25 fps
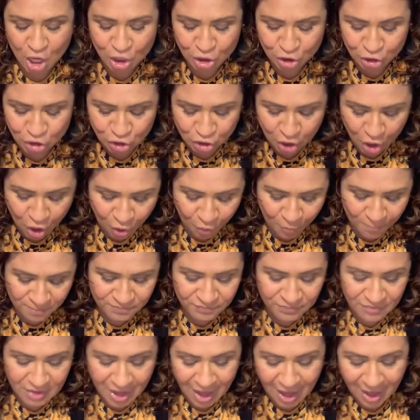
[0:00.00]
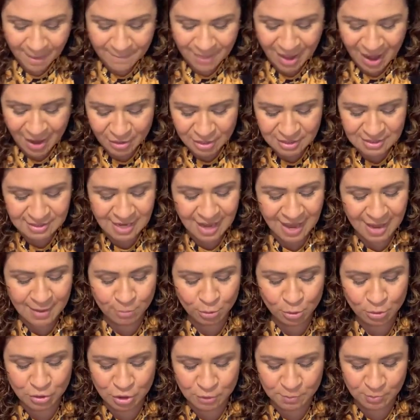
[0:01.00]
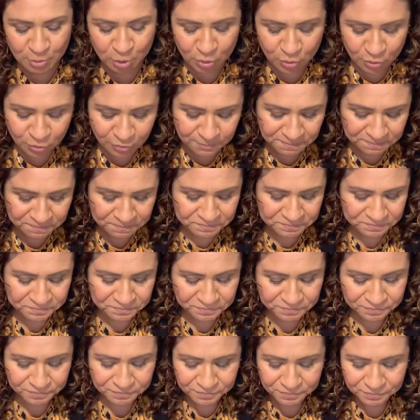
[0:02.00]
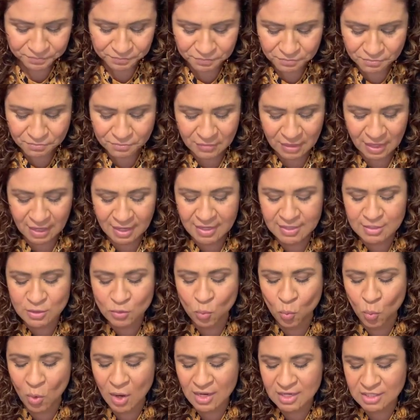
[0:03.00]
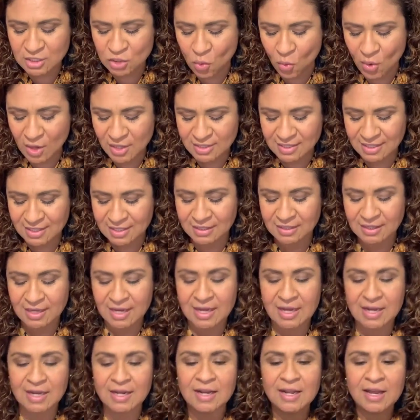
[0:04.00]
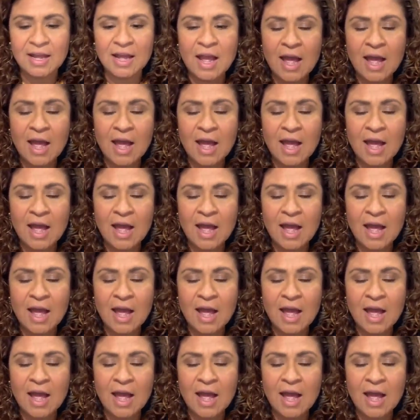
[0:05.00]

So about a tablespoon is what is going to clean